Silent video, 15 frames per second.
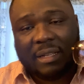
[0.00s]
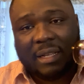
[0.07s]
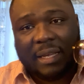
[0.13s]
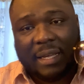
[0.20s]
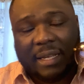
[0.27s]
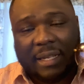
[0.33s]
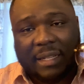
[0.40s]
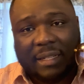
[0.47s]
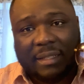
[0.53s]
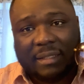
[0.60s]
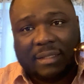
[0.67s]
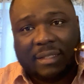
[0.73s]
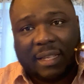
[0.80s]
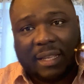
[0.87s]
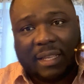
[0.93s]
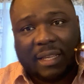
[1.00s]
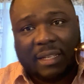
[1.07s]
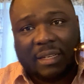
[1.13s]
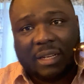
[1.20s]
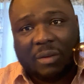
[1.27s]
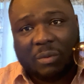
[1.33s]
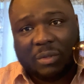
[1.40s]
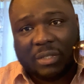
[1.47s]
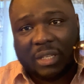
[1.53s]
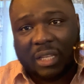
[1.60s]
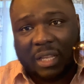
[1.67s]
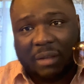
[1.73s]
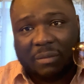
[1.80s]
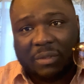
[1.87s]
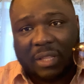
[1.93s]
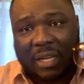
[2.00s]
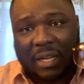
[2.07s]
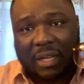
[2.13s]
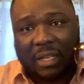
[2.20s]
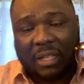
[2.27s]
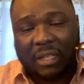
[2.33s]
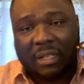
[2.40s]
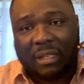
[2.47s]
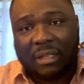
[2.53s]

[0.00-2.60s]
And second, it was a gift that